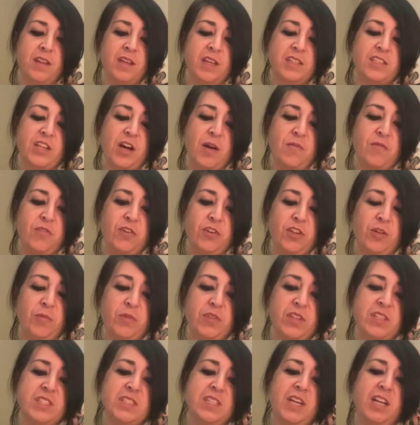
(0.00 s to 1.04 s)
That's how I'm feeling
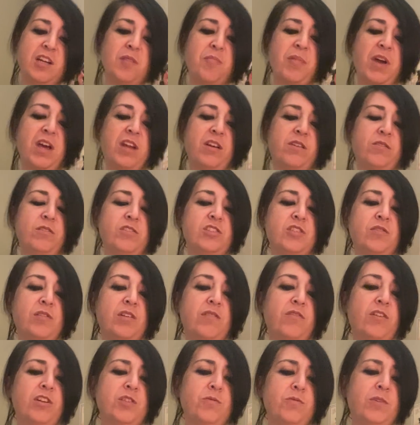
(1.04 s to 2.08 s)
with this Knight of Pentacles in
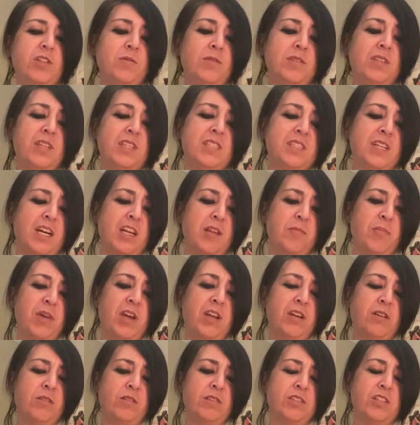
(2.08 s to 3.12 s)
reverse. What's with this Knight of
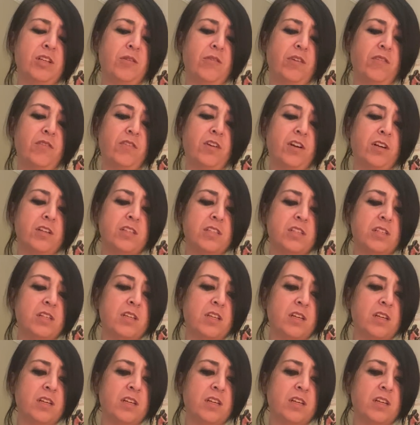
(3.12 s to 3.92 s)
Pentacles in reverse?